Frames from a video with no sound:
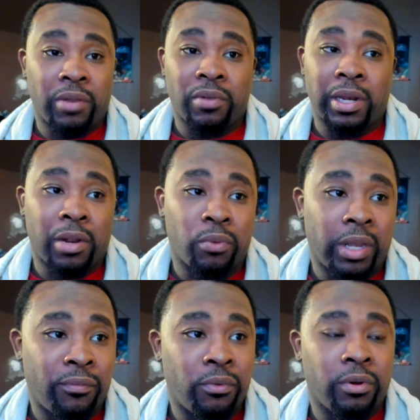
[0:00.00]
I ran
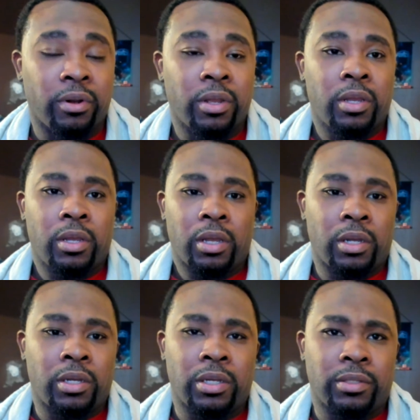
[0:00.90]
it for a
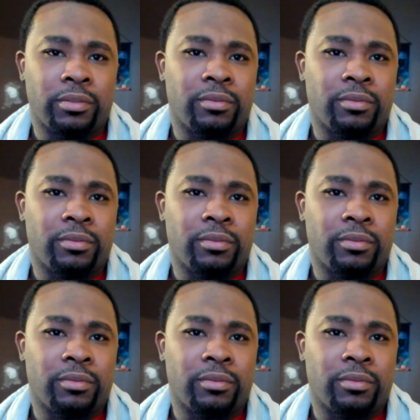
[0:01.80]
good